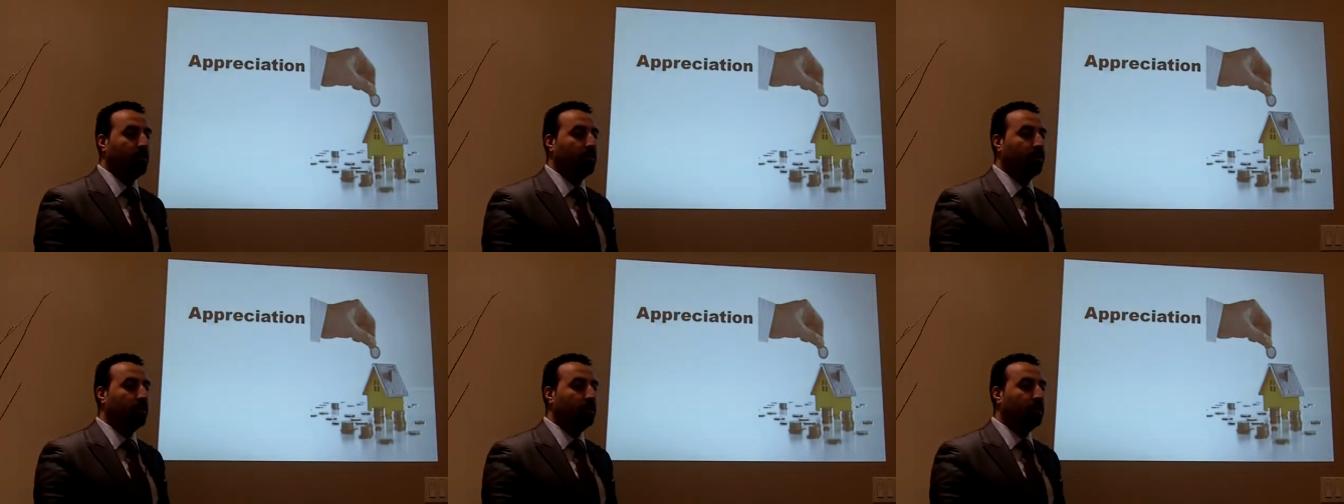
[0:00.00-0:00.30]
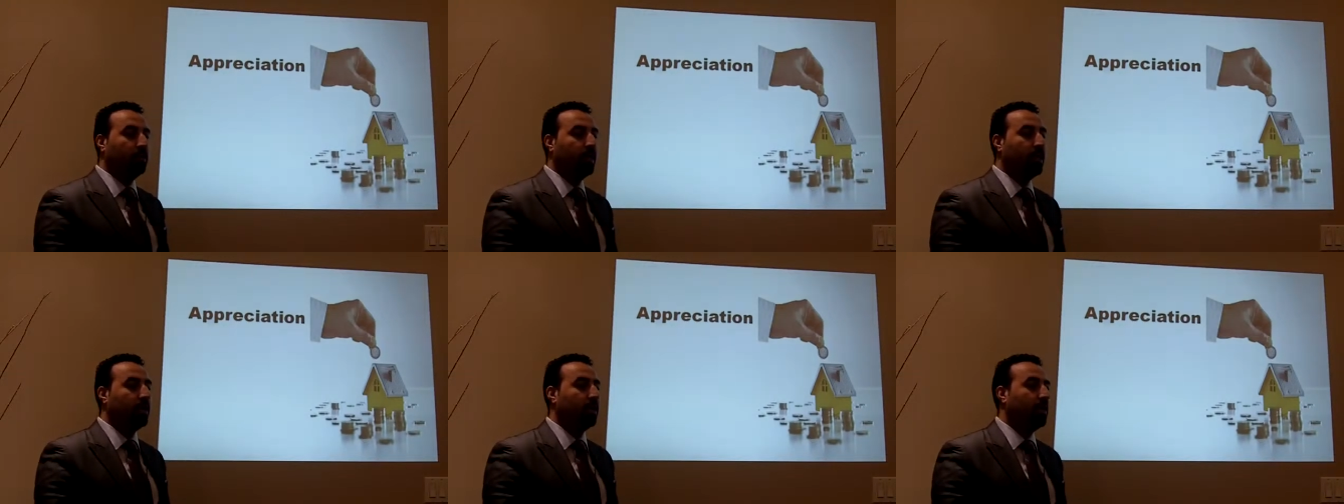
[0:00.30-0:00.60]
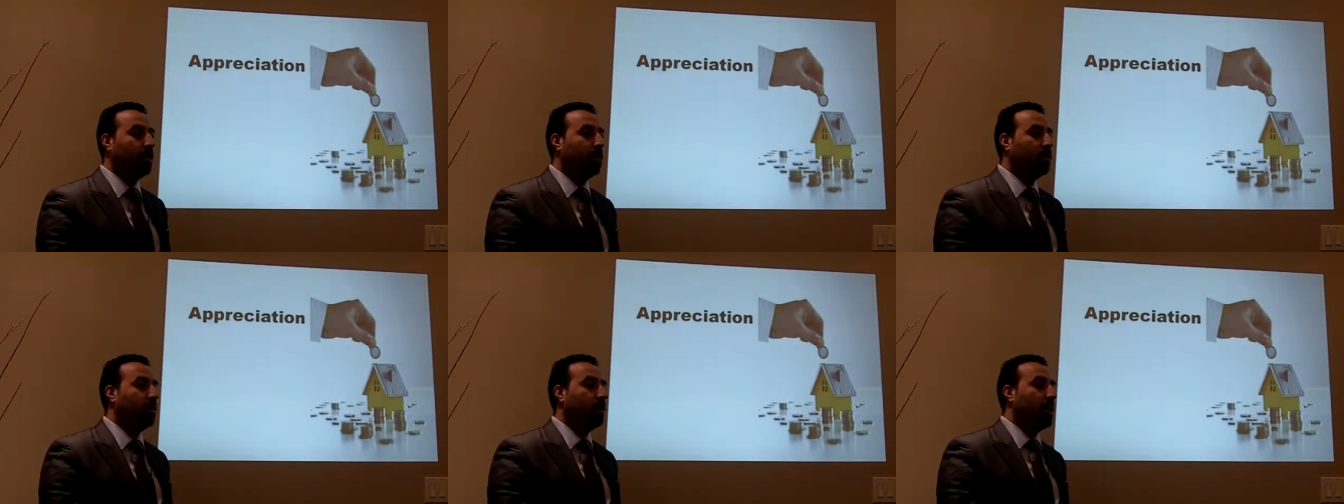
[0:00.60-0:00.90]

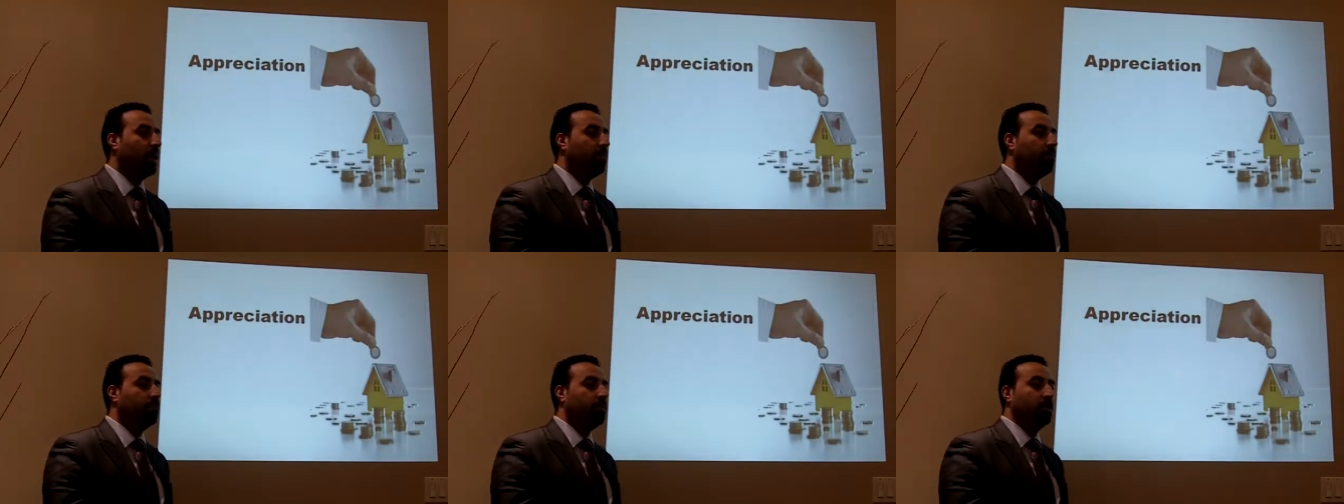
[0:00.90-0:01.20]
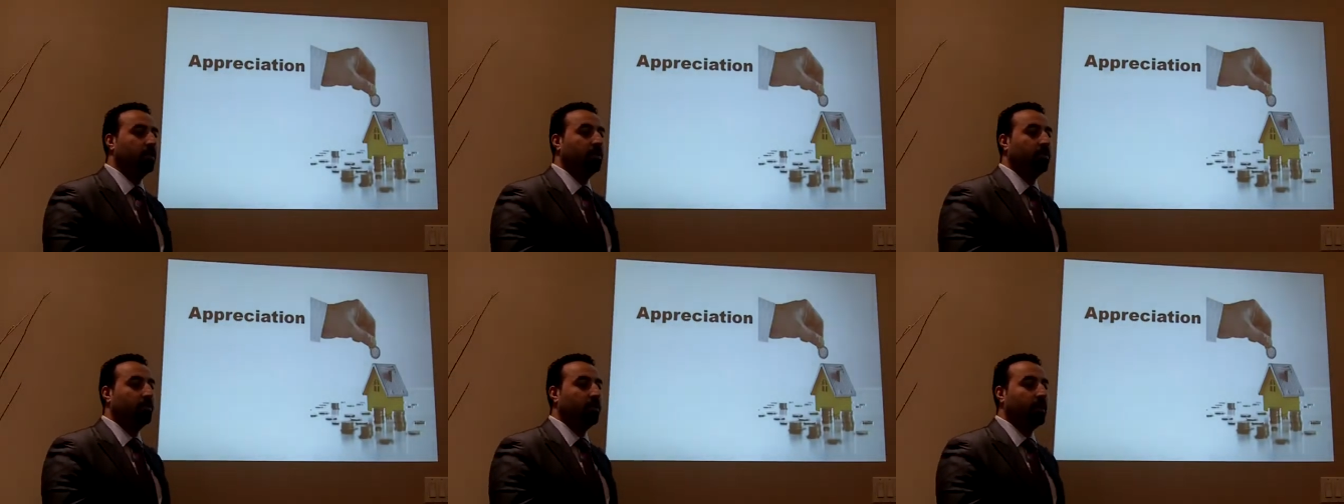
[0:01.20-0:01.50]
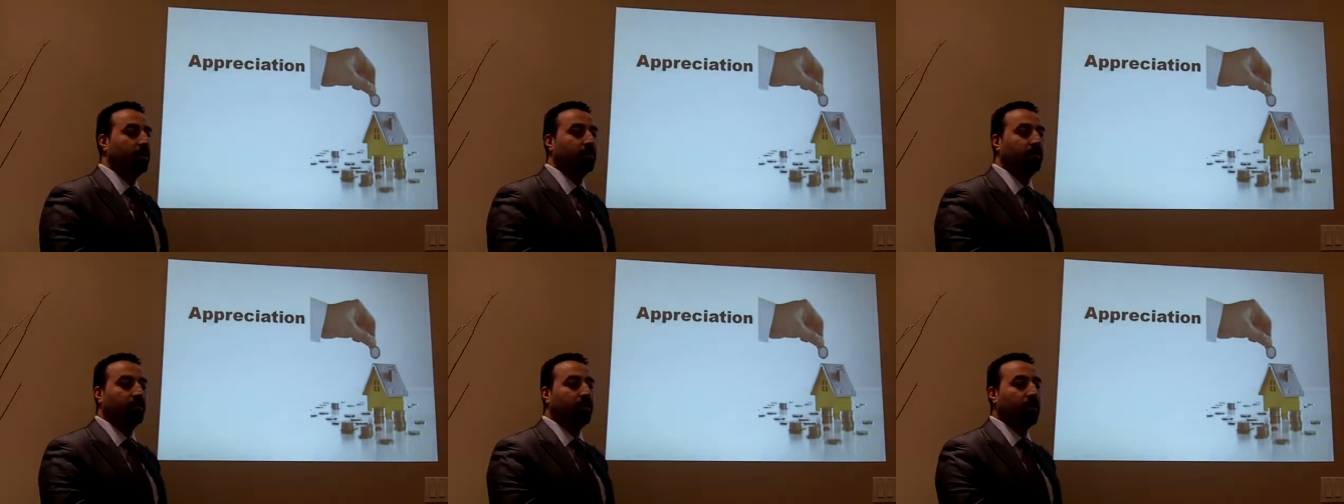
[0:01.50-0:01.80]
appreciating on average
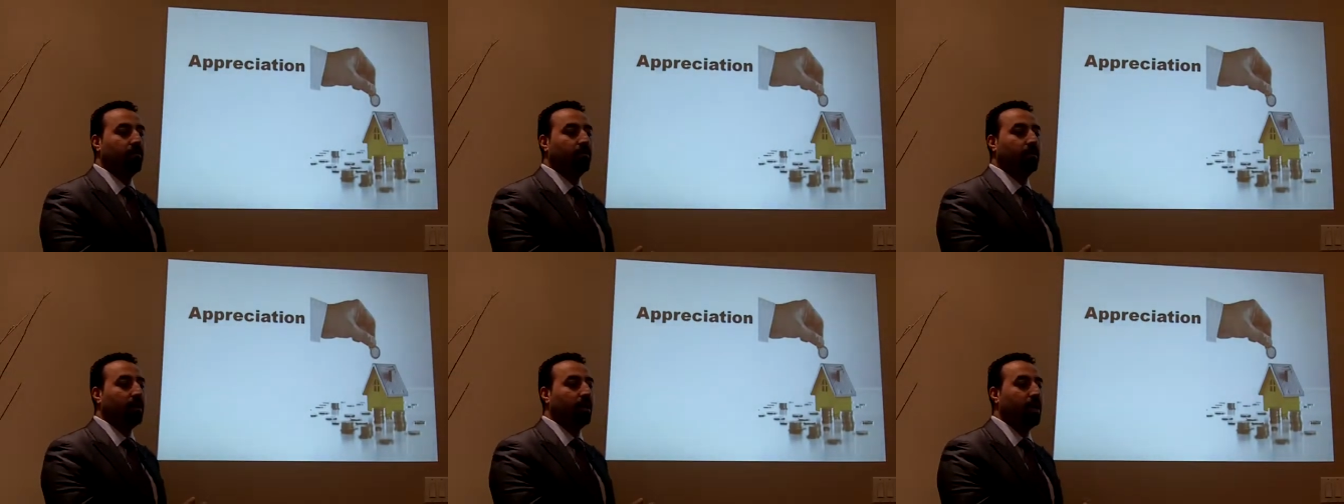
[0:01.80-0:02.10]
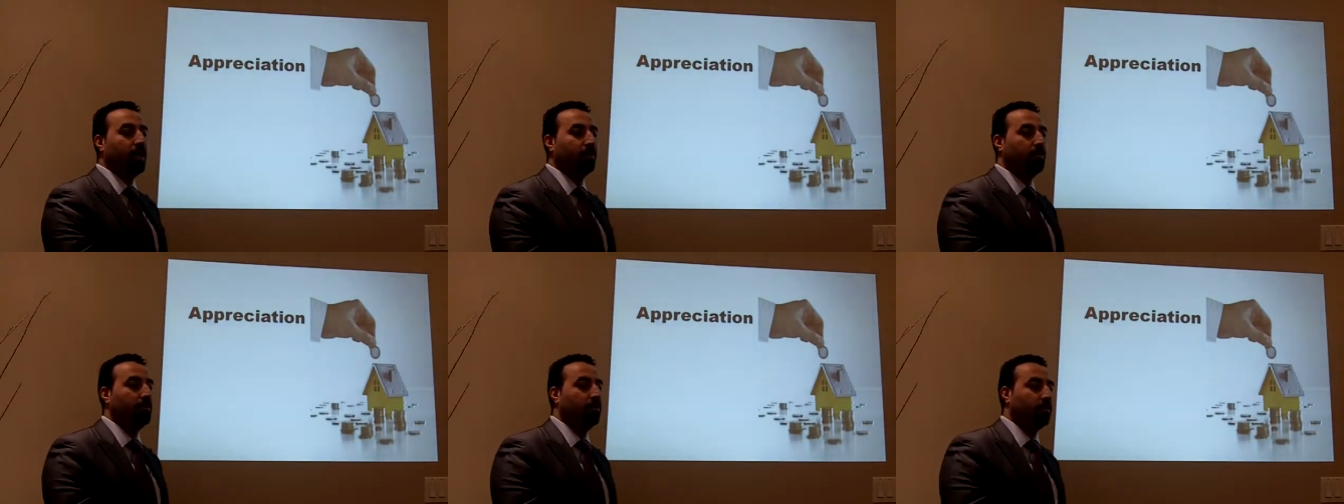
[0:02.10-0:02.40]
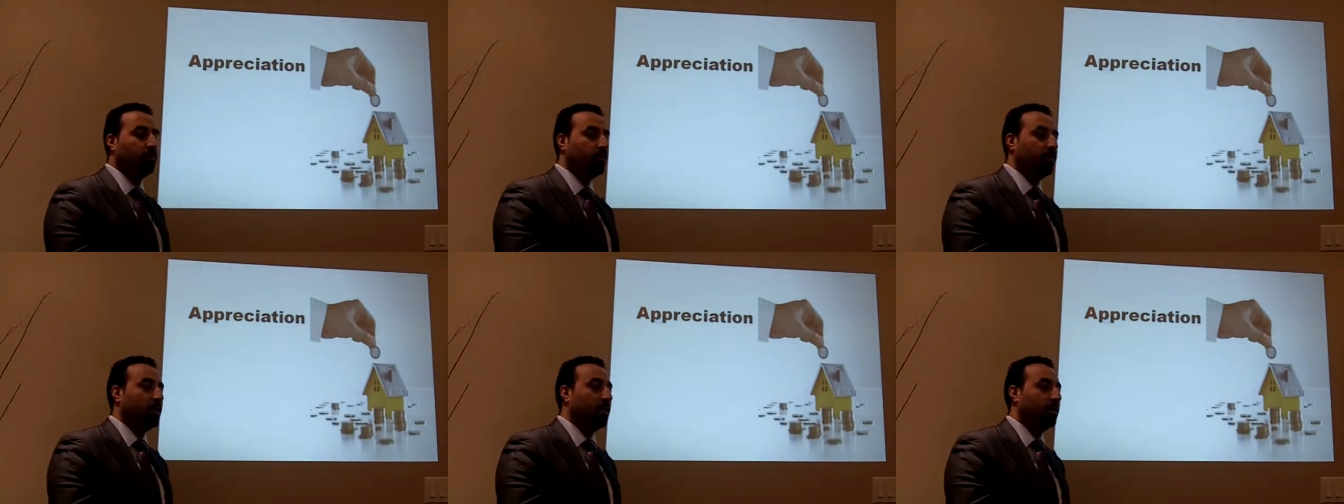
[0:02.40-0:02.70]
6, 7,
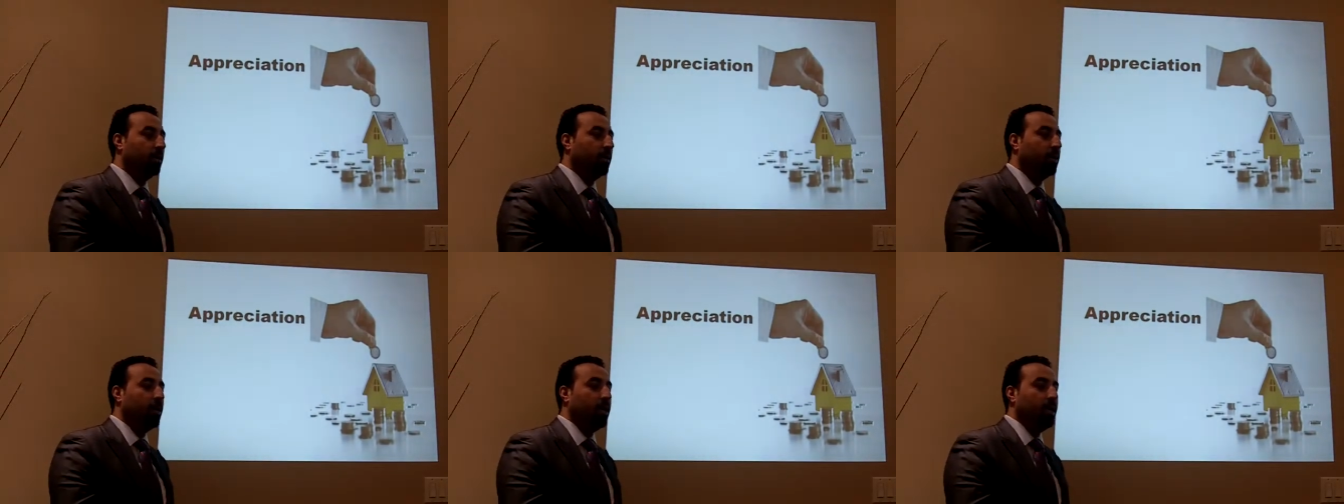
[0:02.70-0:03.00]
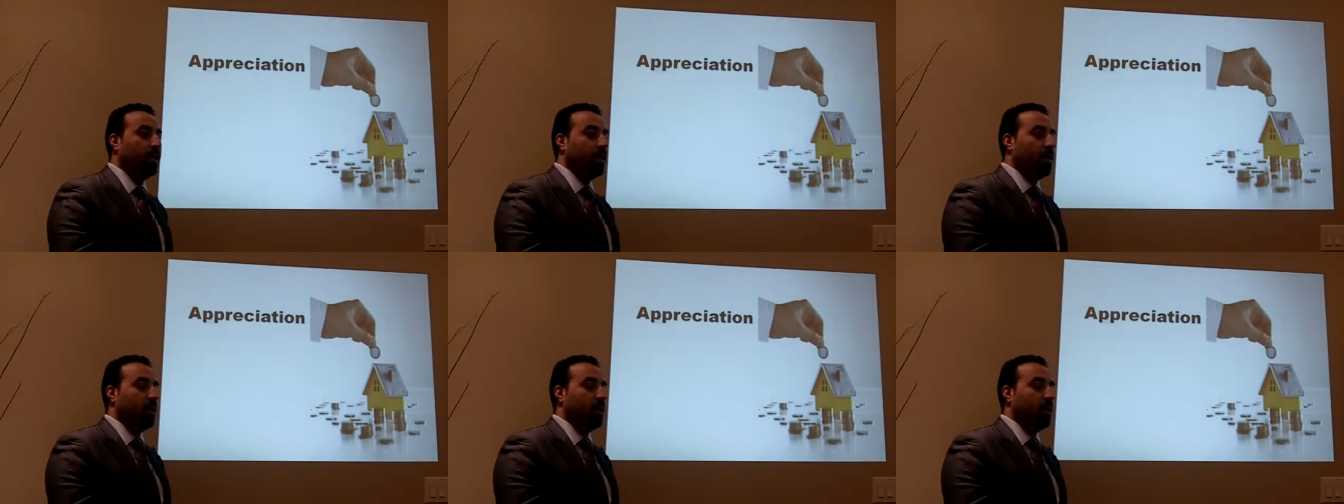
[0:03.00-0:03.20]
8%.